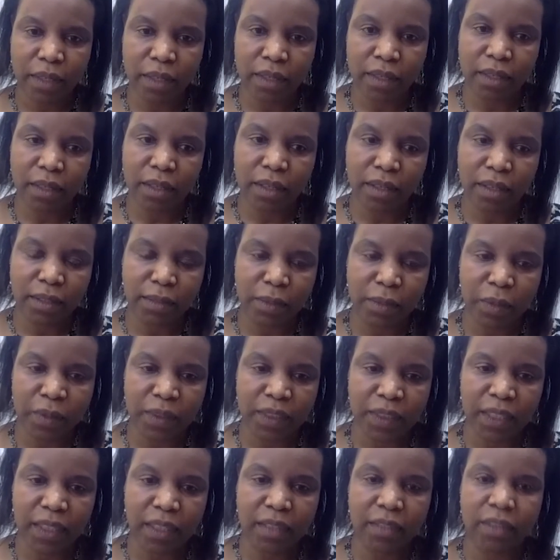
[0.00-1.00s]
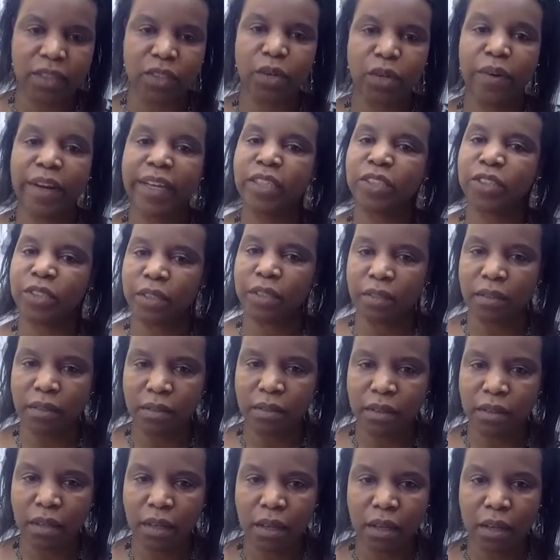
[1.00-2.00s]
I suppose, integration
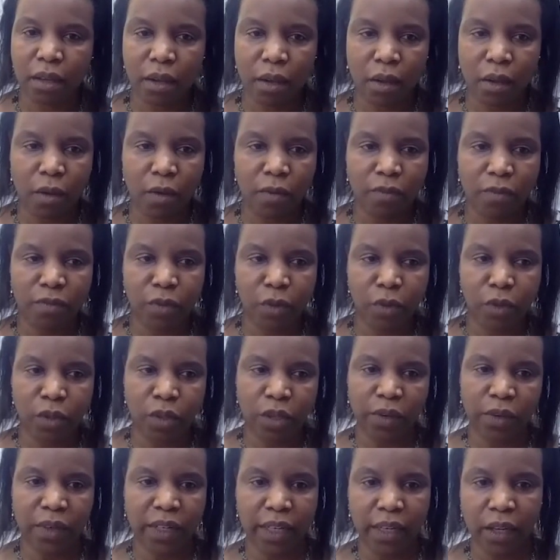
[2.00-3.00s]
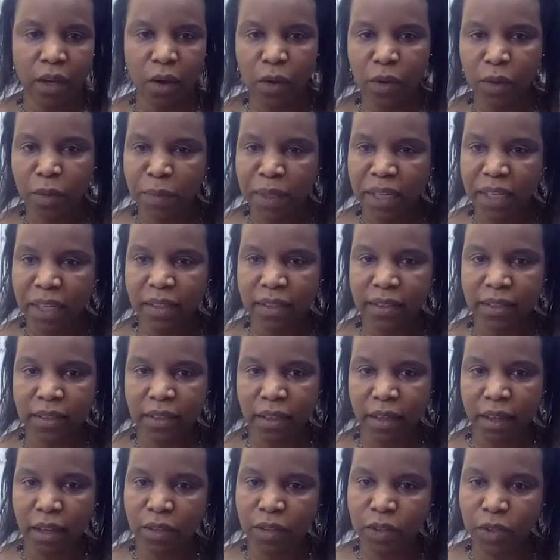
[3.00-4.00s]
of not only economies,
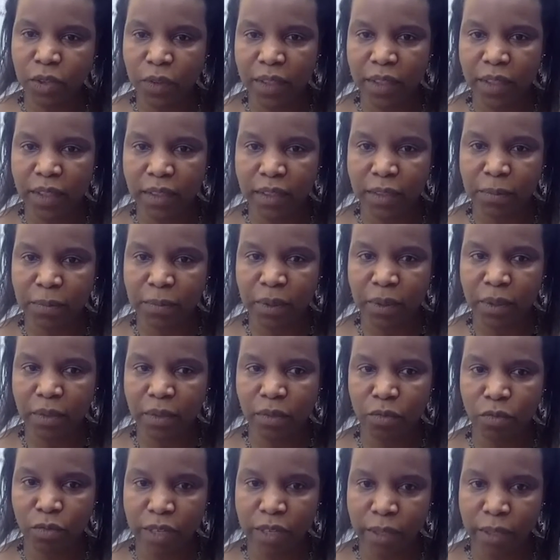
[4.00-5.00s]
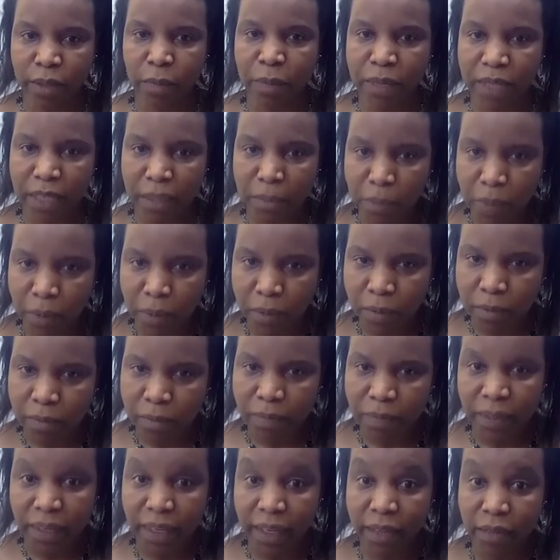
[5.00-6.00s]
countries, but real people
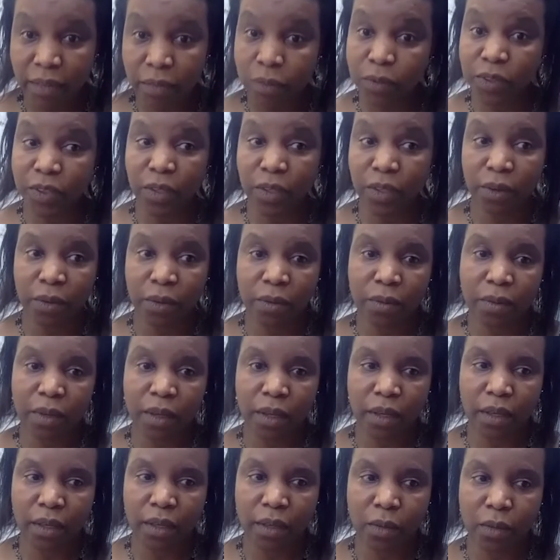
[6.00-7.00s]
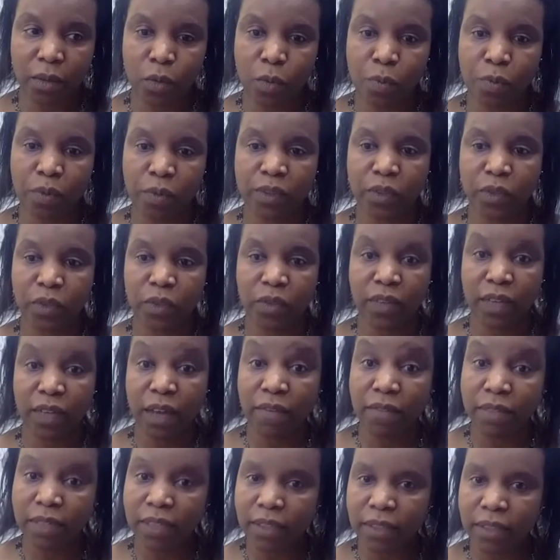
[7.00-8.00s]
and also uh, corporate sort of
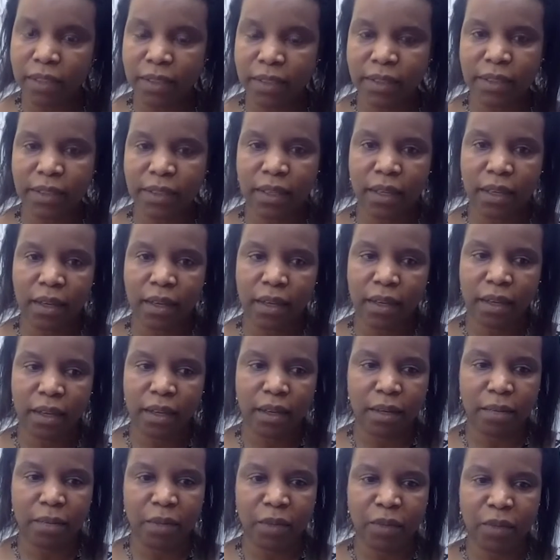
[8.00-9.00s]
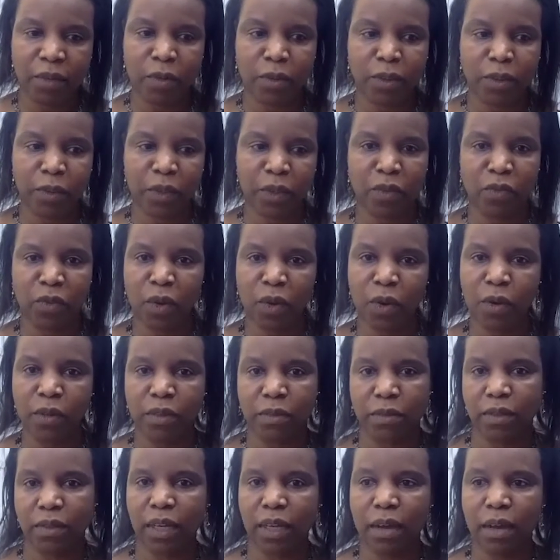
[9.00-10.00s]
governance um, across when you've got
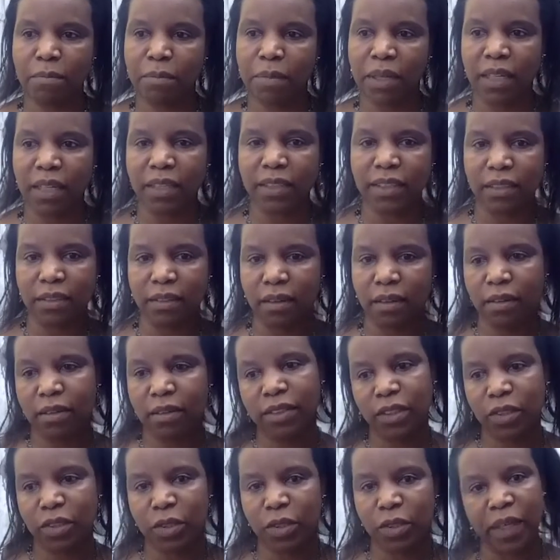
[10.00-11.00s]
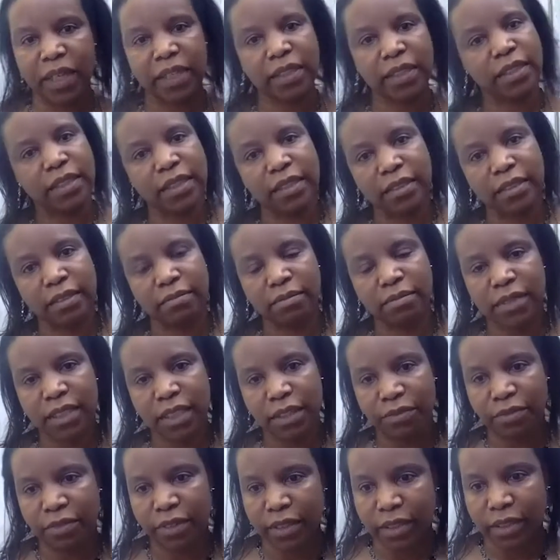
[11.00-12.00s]
companies that are situated in
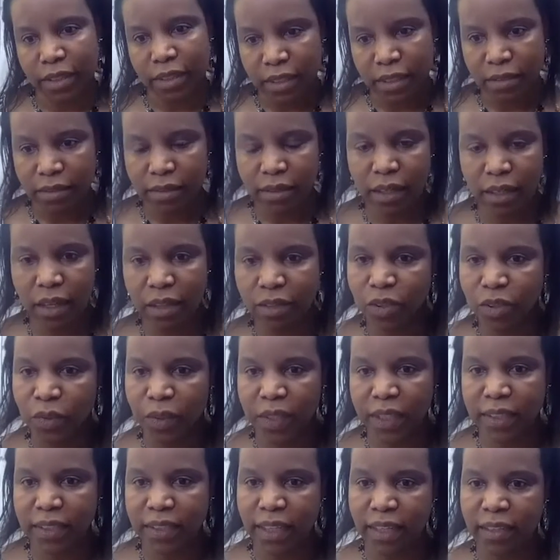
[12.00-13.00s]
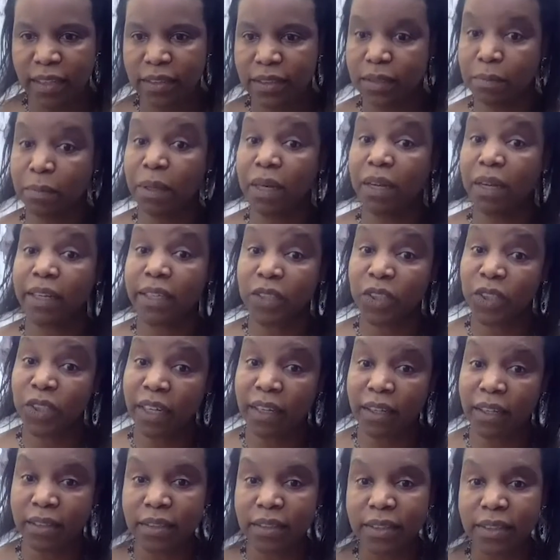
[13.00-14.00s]
different countries and supply
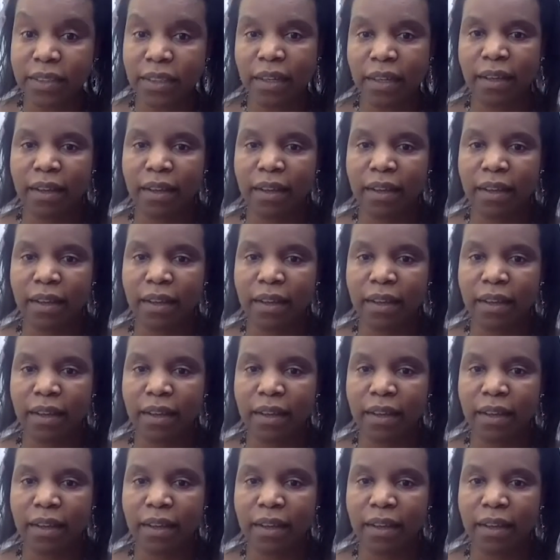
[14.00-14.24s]
chains